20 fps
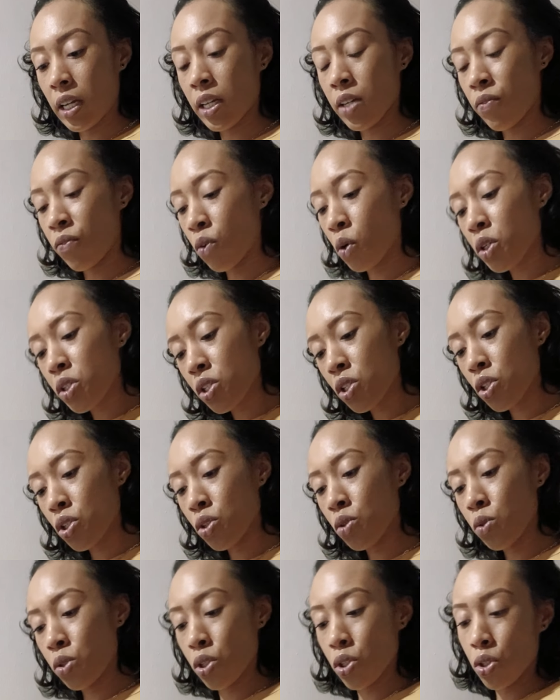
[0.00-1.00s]
It forces
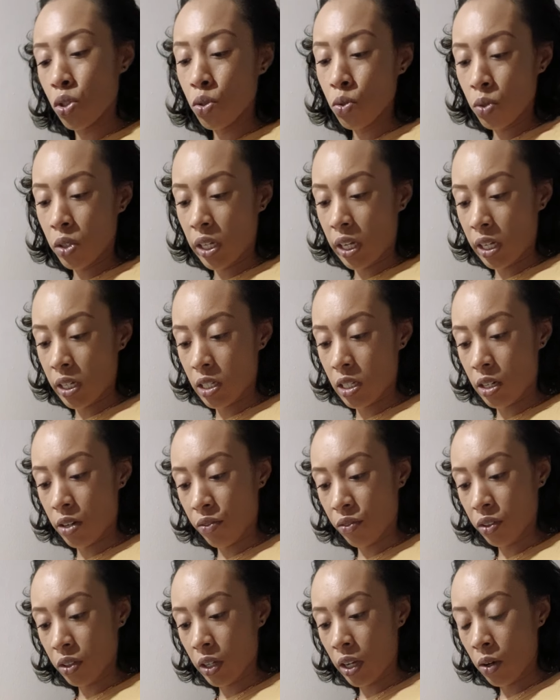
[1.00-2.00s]
you to do things
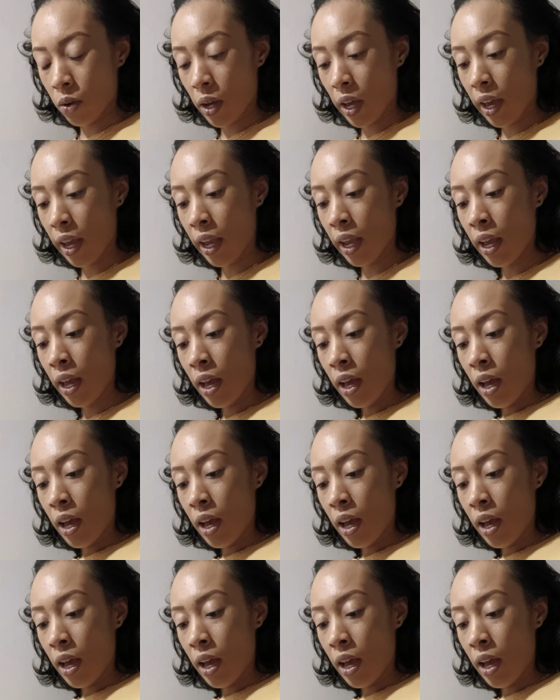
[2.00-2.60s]
differently, okay?